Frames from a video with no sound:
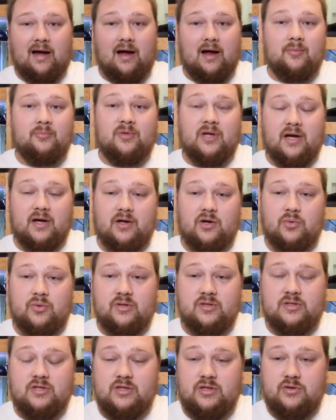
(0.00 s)
I'm not
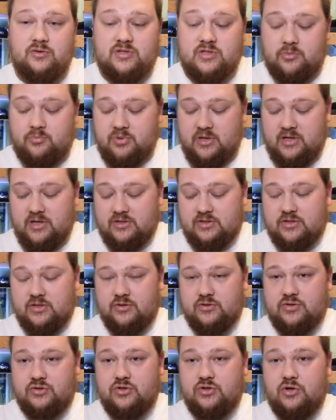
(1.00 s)
going to use it because
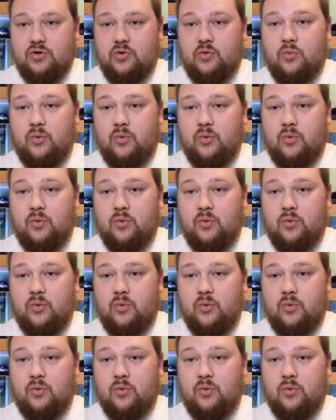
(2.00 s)
there's no